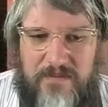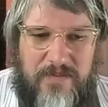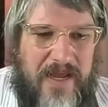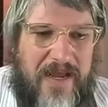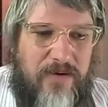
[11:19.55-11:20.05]

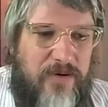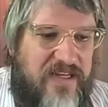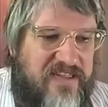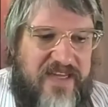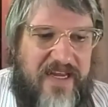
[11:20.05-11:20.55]
How
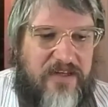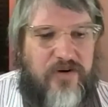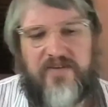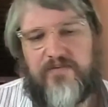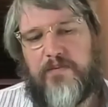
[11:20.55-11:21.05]
is that
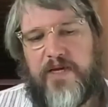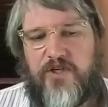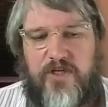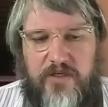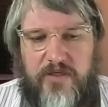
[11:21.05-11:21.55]

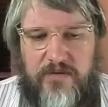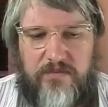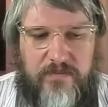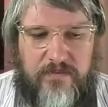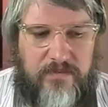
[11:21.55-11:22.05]

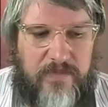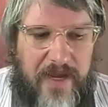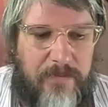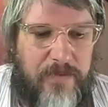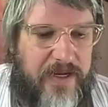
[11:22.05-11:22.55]
transformation
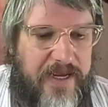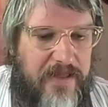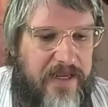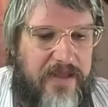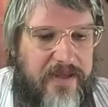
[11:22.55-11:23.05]
happening?
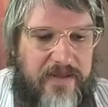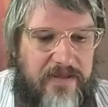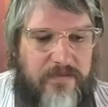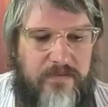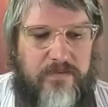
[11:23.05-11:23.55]

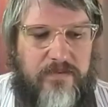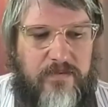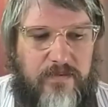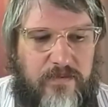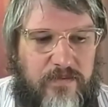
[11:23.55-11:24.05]
And
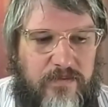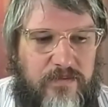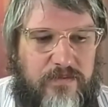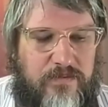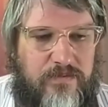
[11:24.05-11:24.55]

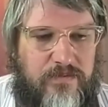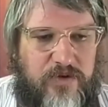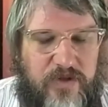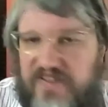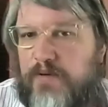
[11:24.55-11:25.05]

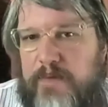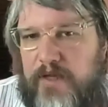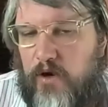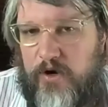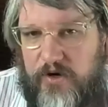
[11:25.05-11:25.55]
so this can be
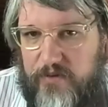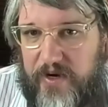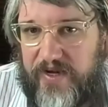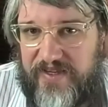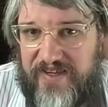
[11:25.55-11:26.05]
learned, right?